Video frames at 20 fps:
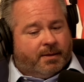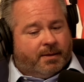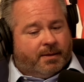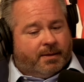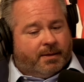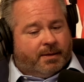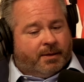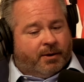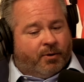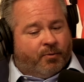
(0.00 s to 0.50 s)

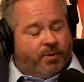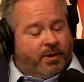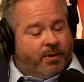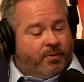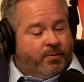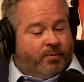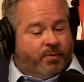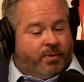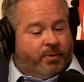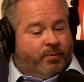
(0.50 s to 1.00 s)
you know, we,
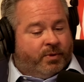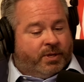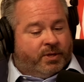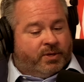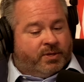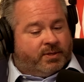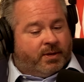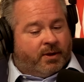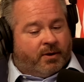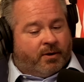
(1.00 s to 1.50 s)
we
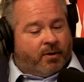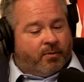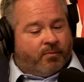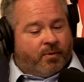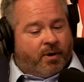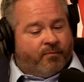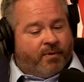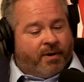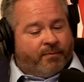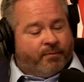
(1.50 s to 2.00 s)
just our,
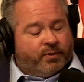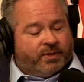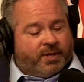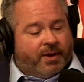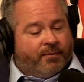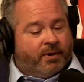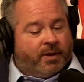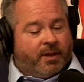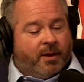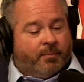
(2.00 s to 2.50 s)
our, revenues
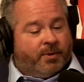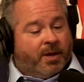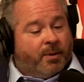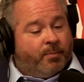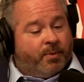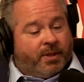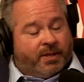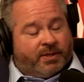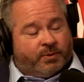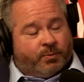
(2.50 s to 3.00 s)
haven't kept up,
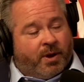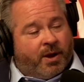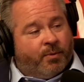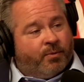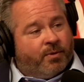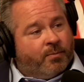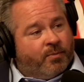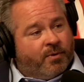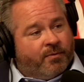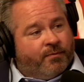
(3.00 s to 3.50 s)
and that's why
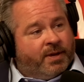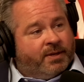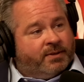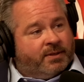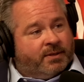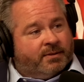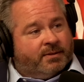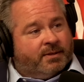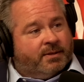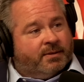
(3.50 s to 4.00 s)
we're, we're
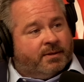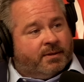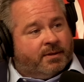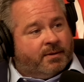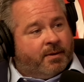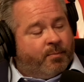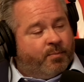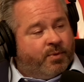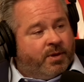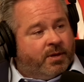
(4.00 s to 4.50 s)
facing such a,
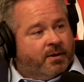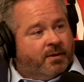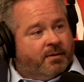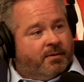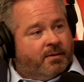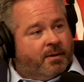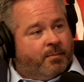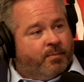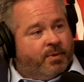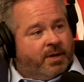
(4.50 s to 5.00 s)
a, big
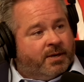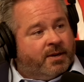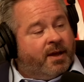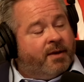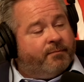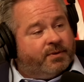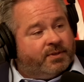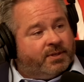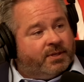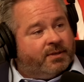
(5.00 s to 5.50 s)
a big
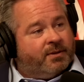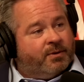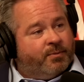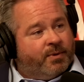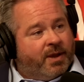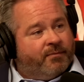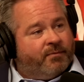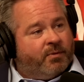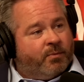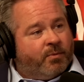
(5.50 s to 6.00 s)
deficit that we
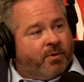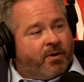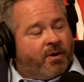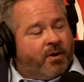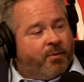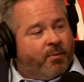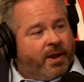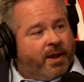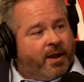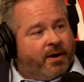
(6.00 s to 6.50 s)
have to work our
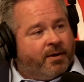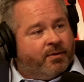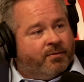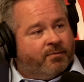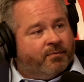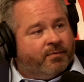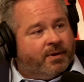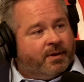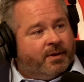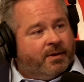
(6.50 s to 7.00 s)
way out
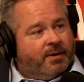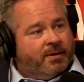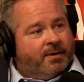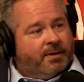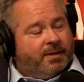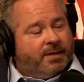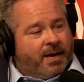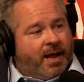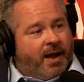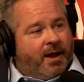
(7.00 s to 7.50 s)
of
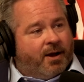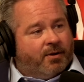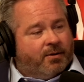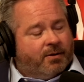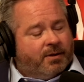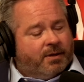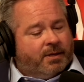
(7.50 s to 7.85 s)
now.